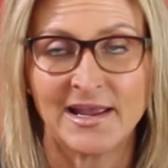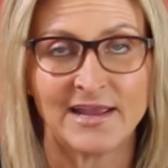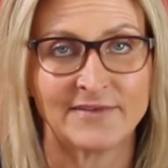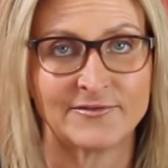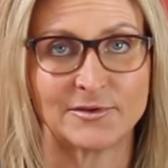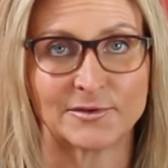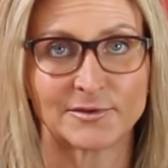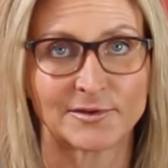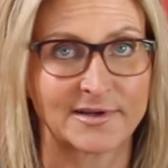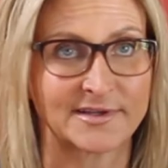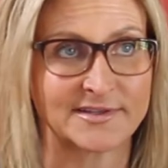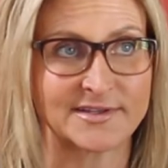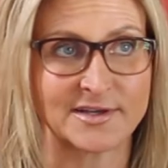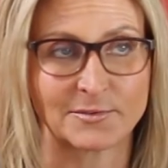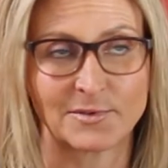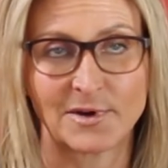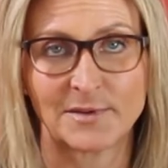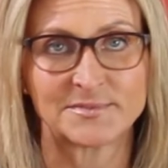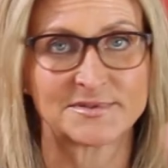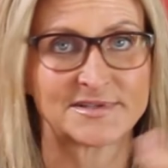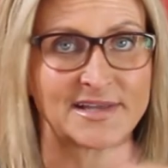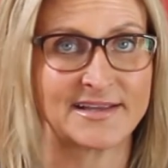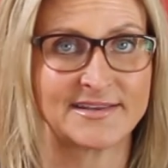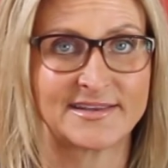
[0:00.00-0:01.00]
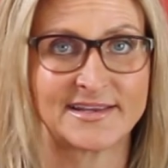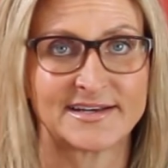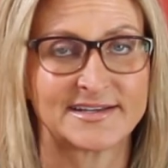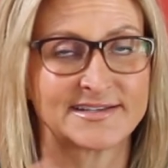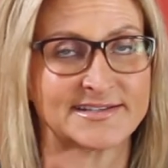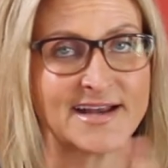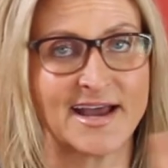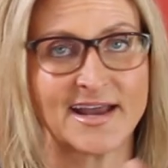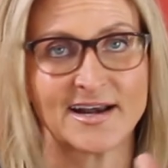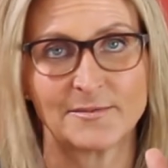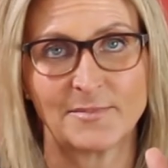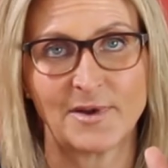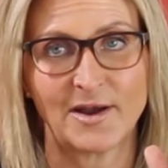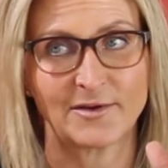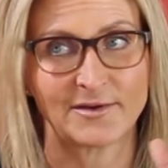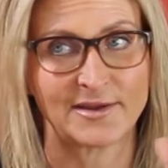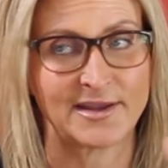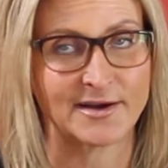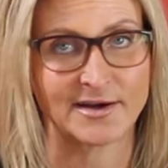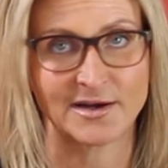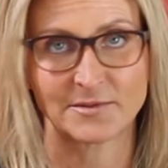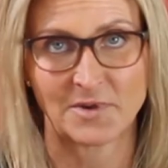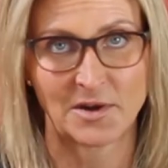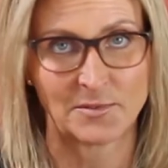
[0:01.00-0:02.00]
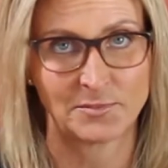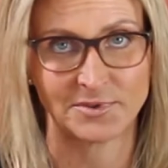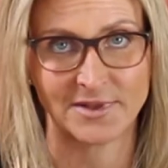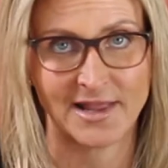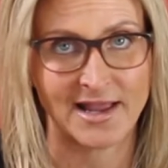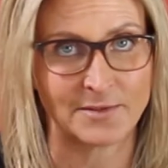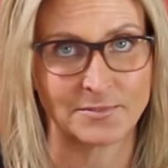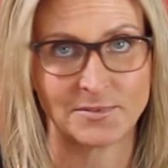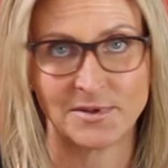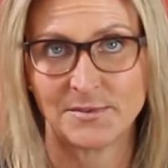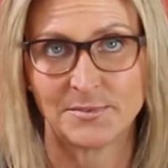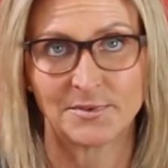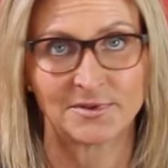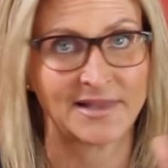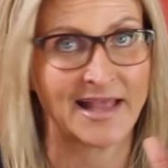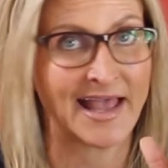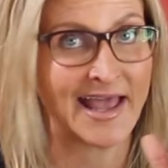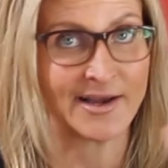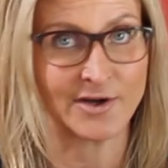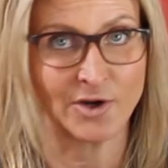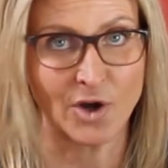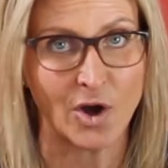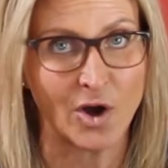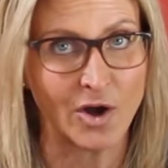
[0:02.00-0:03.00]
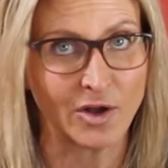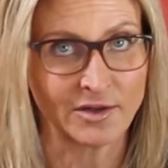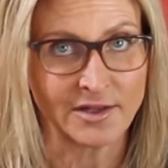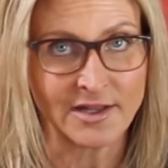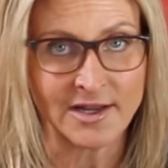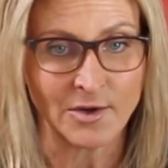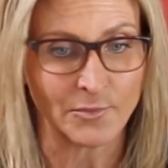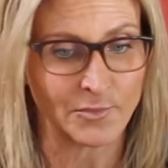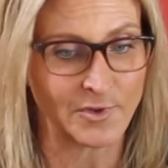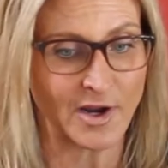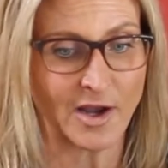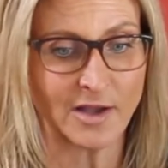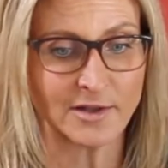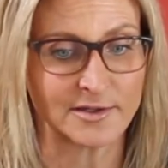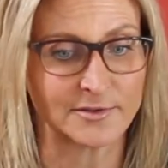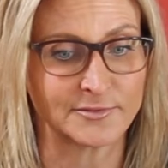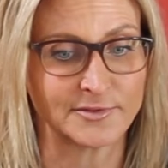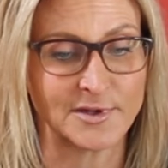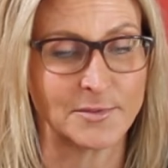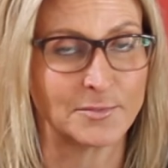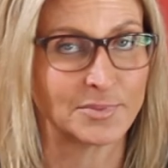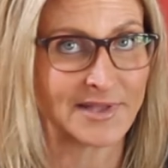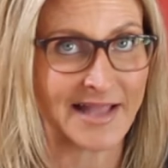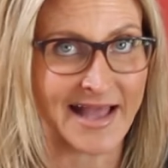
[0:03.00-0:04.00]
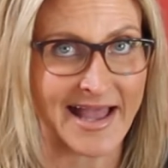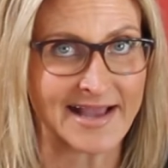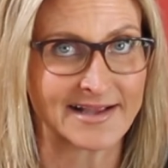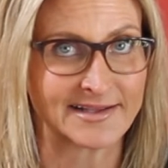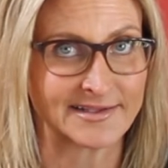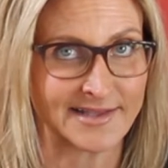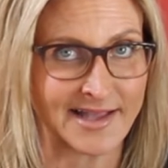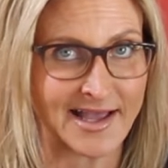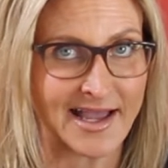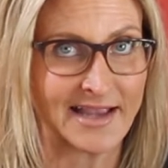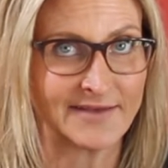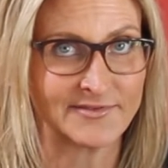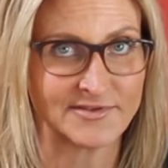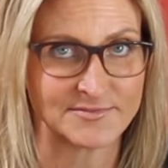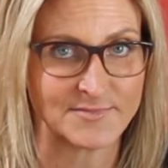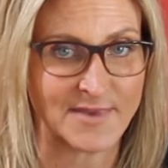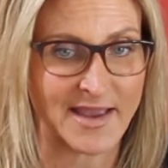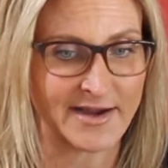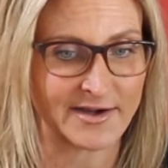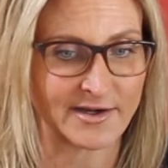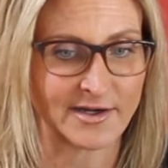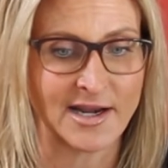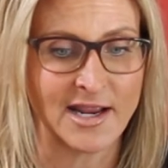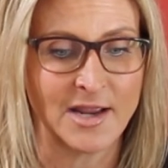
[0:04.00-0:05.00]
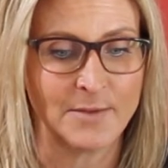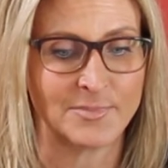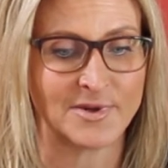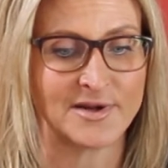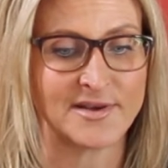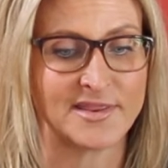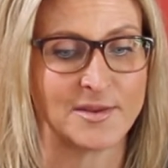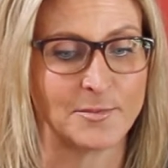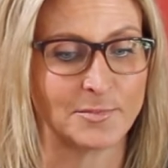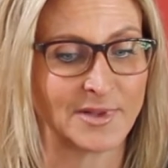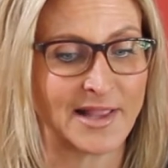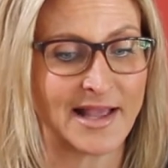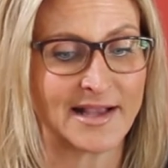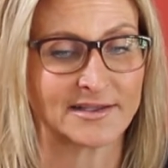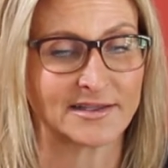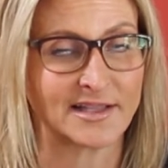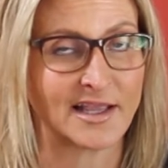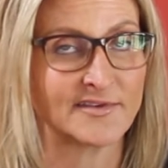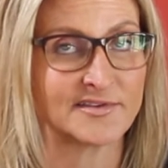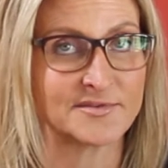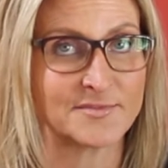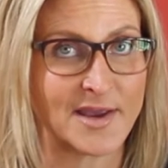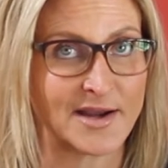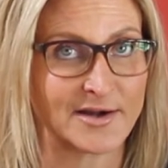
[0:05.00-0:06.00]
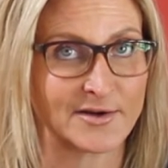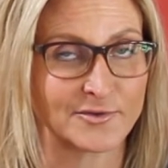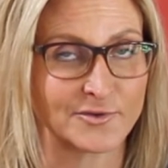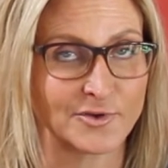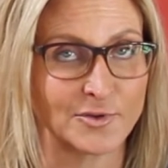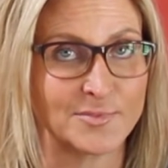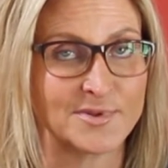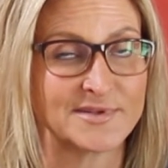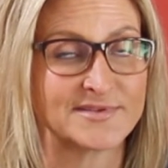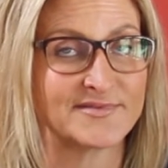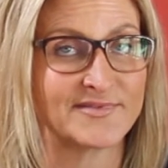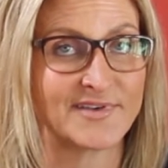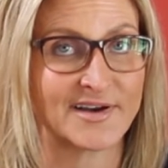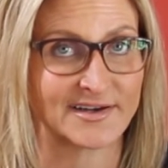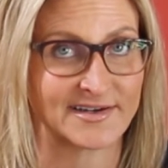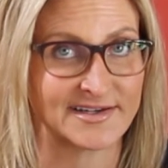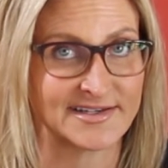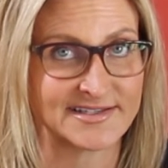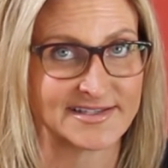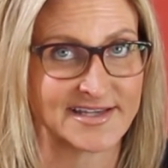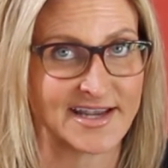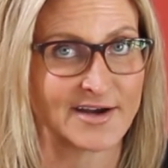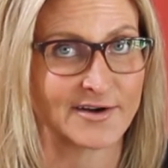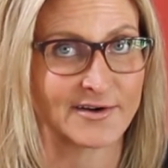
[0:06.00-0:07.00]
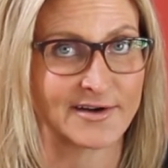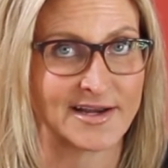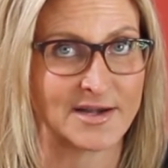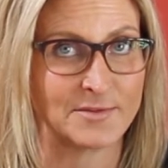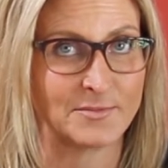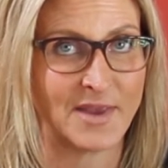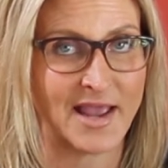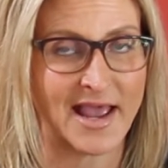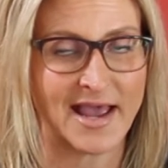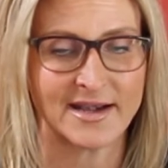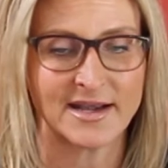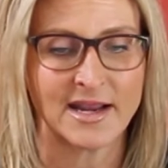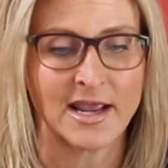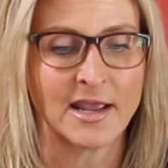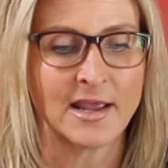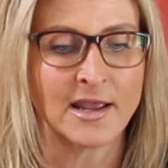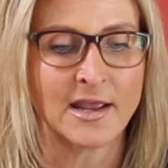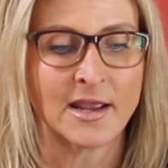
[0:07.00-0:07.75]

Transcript: If you look at their website, that is not about caring about black people at all. We all agree Black Lives Matter, but the Black Lives Matter group is very scary and bad.